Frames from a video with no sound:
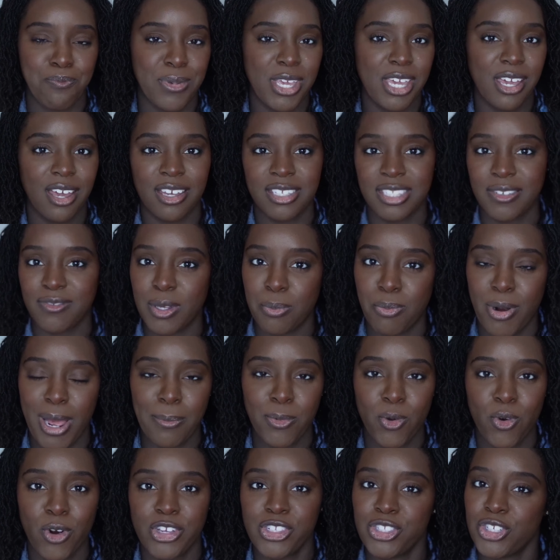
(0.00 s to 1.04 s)
because of the prep
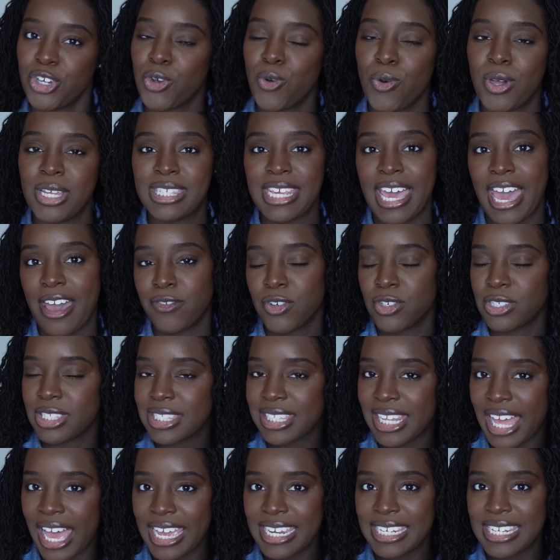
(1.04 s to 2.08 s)
course, you're going to have your
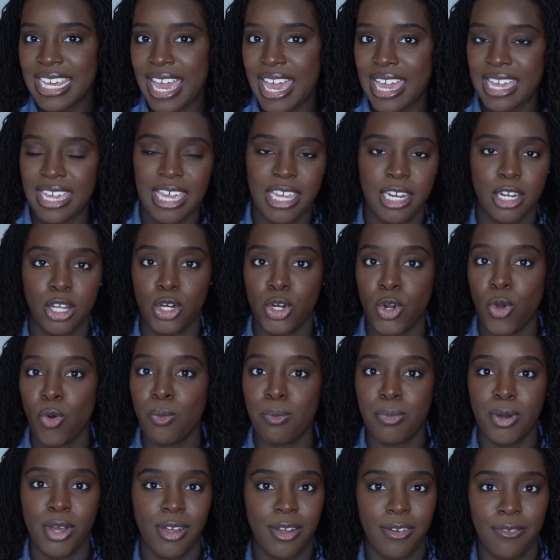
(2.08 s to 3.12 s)
slide deck and a
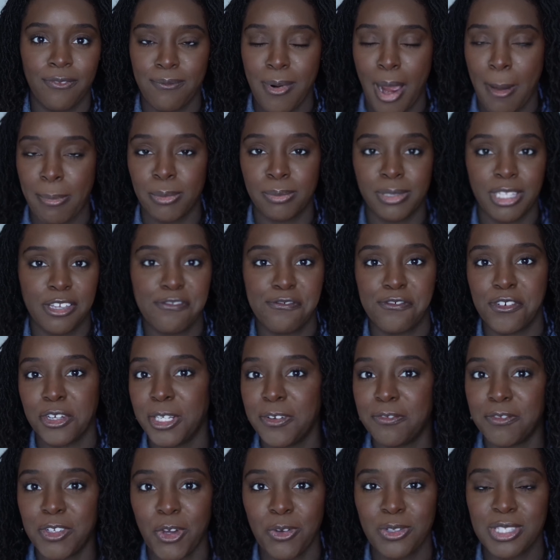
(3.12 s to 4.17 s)
notebook probably full
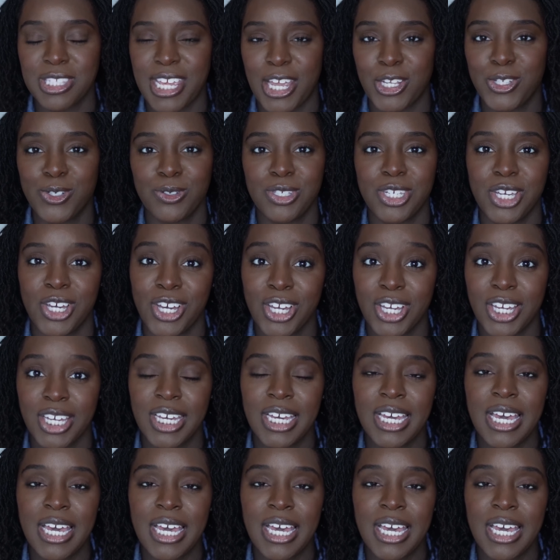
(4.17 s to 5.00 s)
of notes that you took.